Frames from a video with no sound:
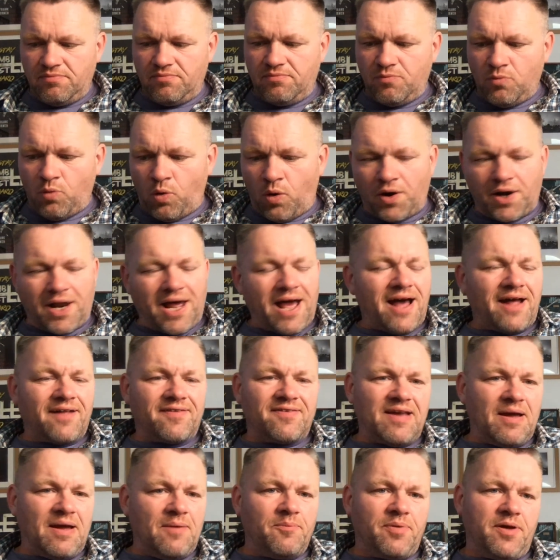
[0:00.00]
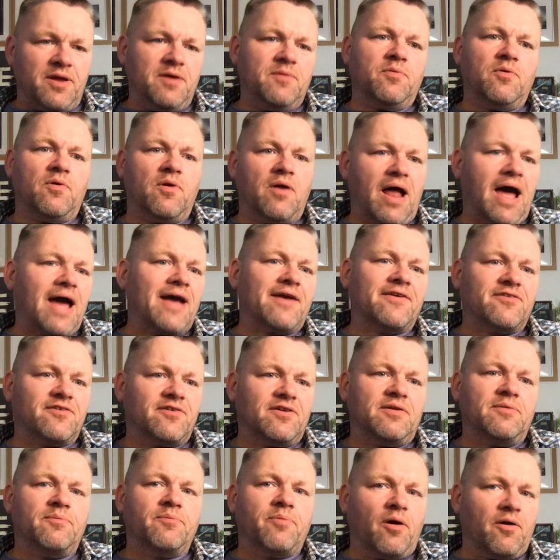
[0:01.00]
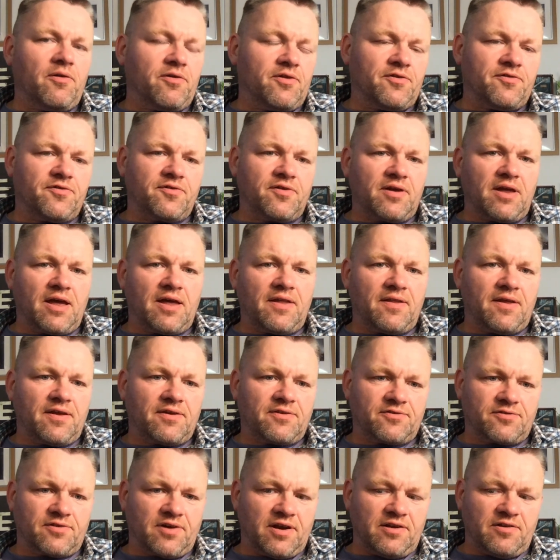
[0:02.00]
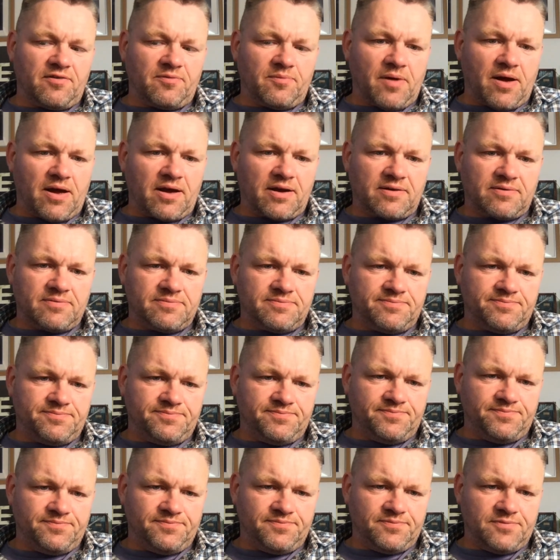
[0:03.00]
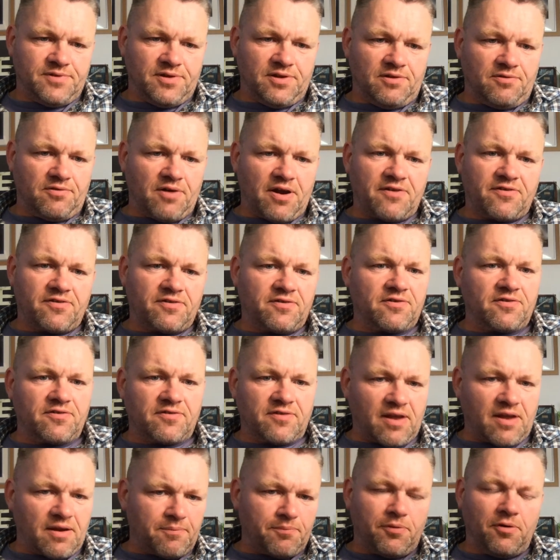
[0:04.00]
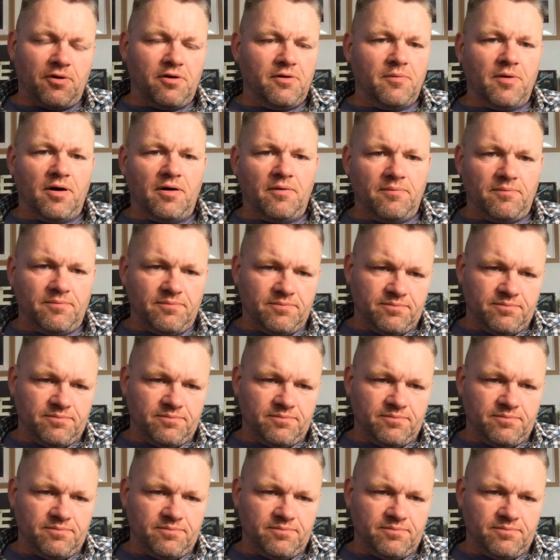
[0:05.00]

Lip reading: 1 out of 10 people actually bothered to get their strays back, and the rest just said put them up,